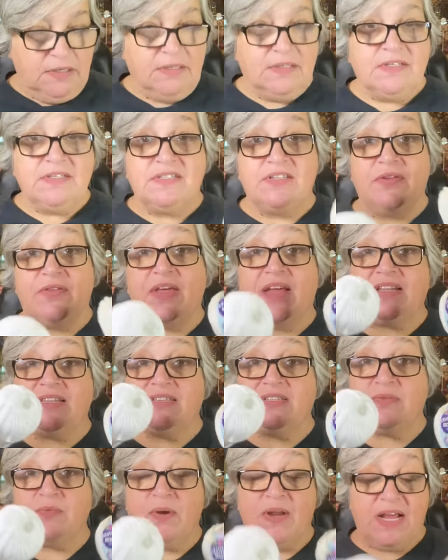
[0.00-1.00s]
So
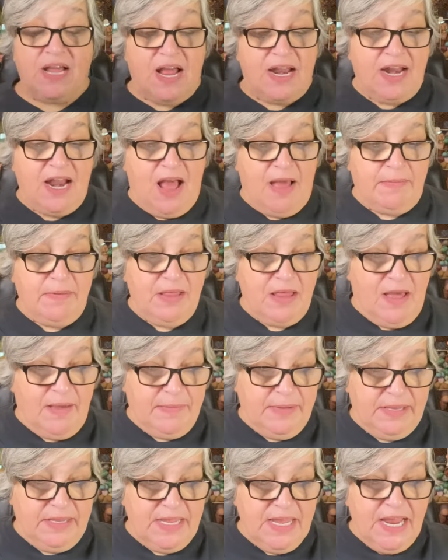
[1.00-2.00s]
that's what I got at Hobby
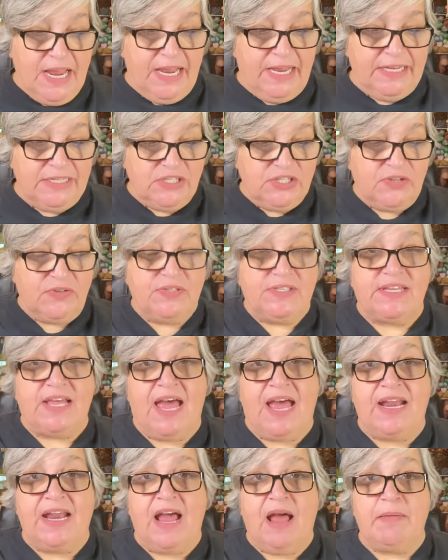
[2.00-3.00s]
Lobby. It's so
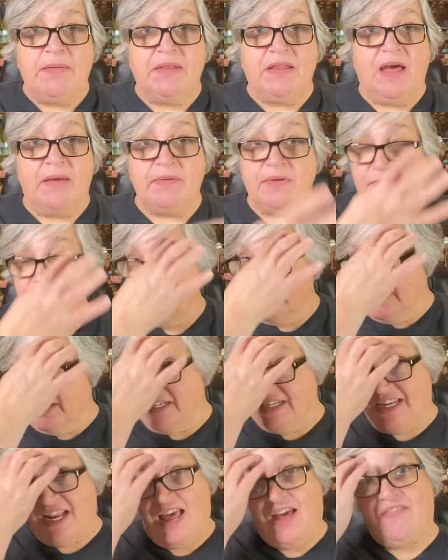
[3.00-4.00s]
sad. Hobby Lobby really
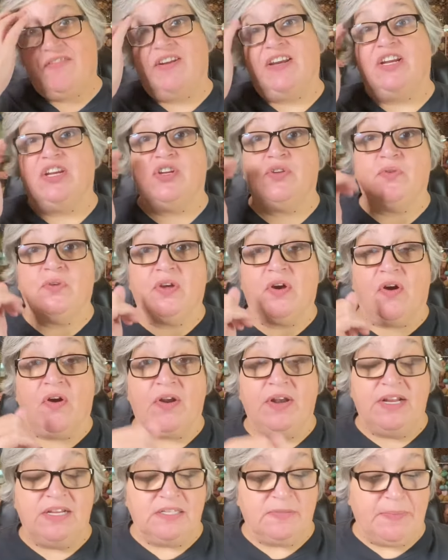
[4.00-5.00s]
didn't have any new
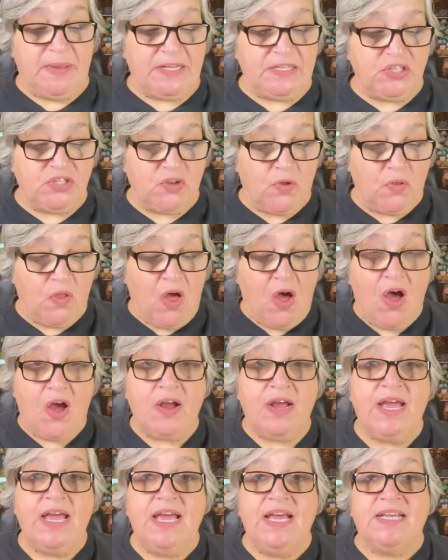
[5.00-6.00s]
yarn. It's been so
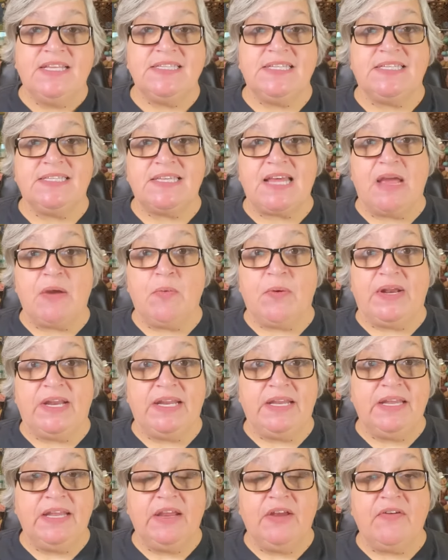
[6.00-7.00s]
long since I went
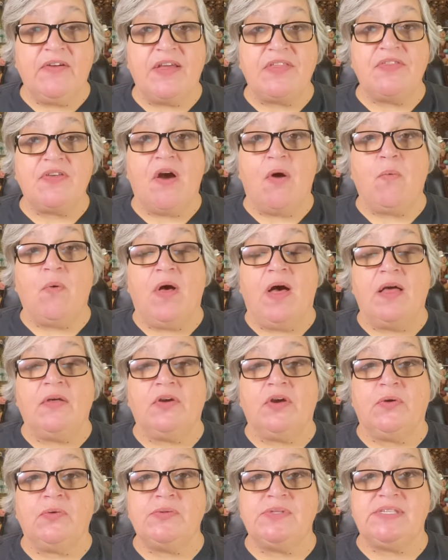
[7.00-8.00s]
in there. I thought, well, I'll
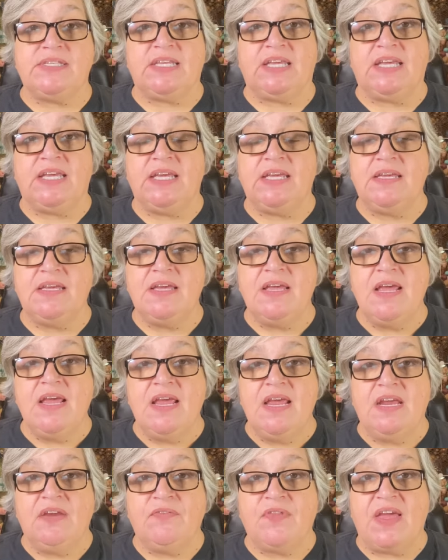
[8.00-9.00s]
go see
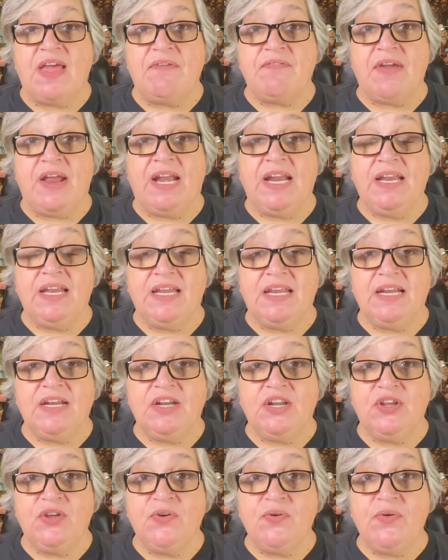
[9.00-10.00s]
if they have anything
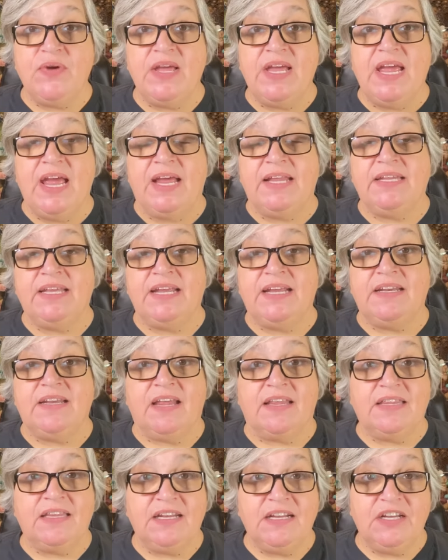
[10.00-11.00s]
new. And they had
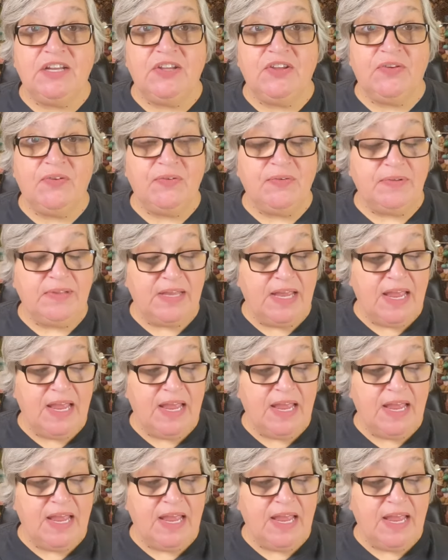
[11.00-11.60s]
nothing new.